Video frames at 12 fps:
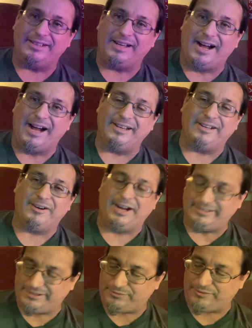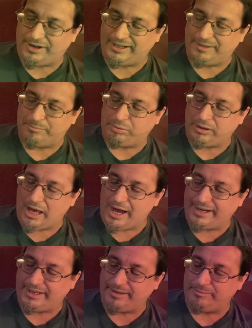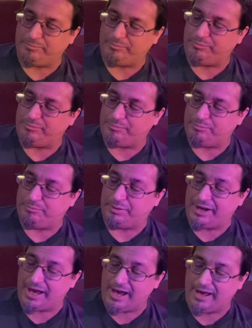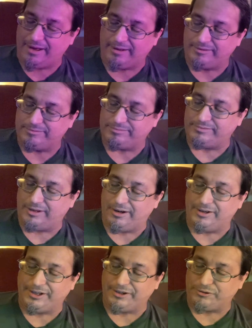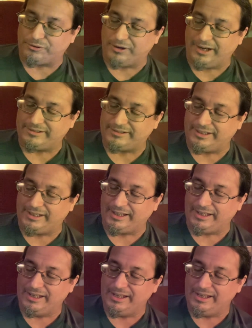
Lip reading: I don't know, I just find it plodding, banal, uninteresting.